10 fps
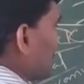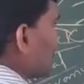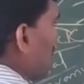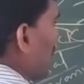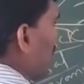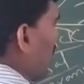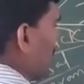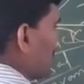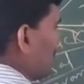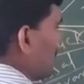some
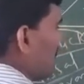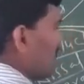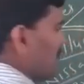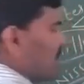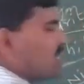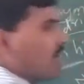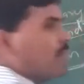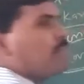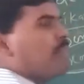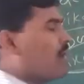parts,
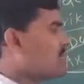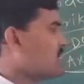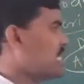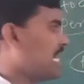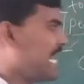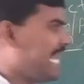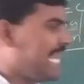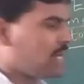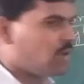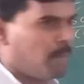some parts in the
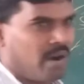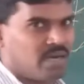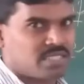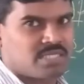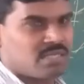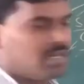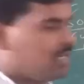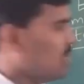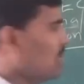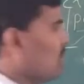naked parts.
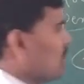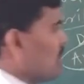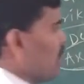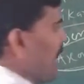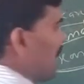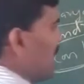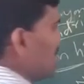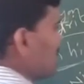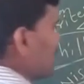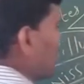The
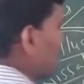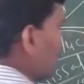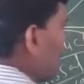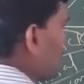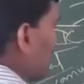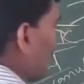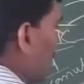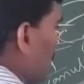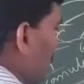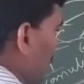myelin sheaths in some
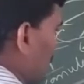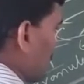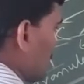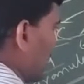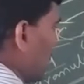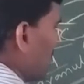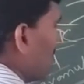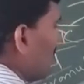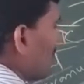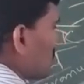parts in
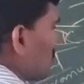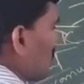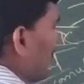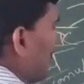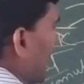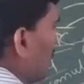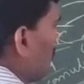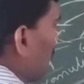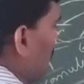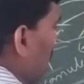the, so naked
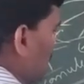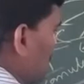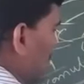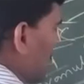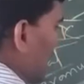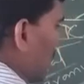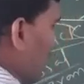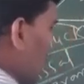parts. Naked parts